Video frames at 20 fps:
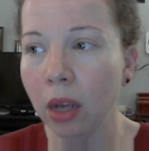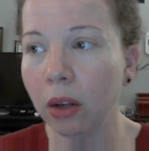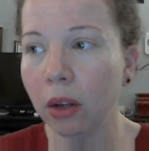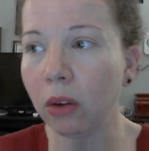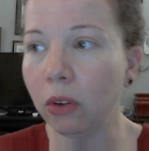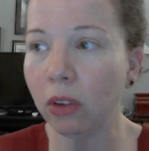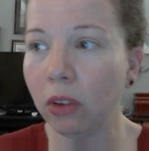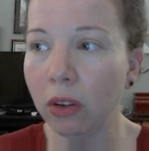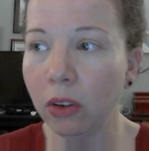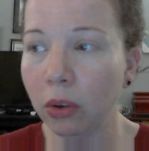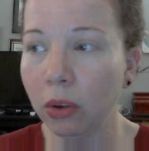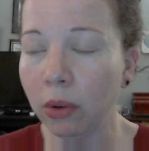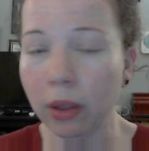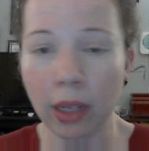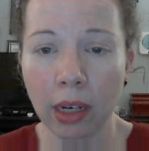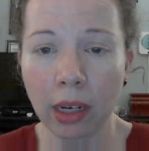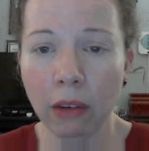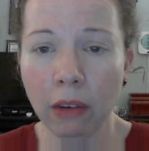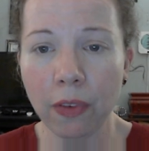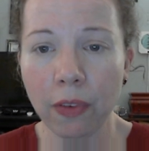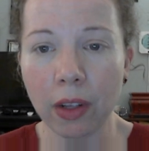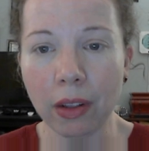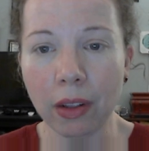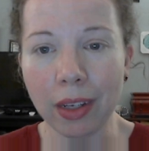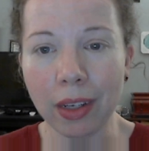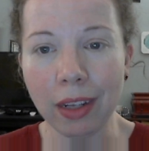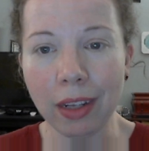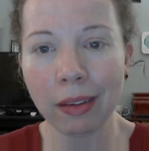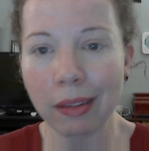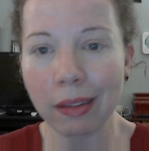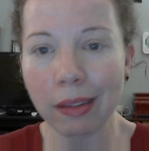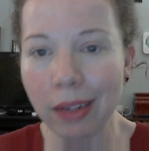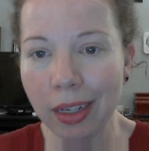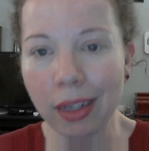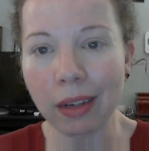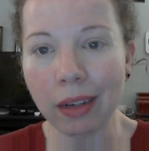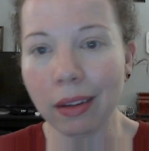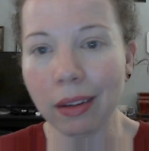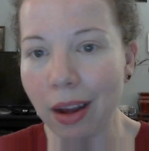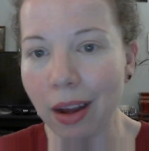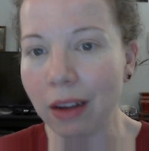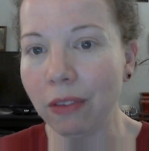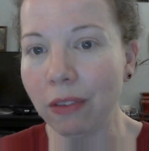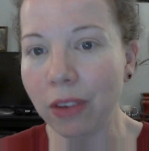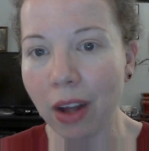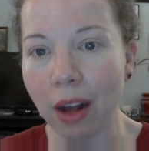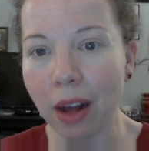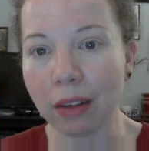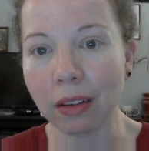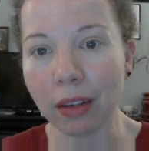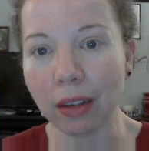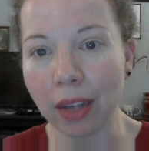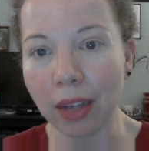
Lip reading: goes into a landfill, it's leaking a lot of toxic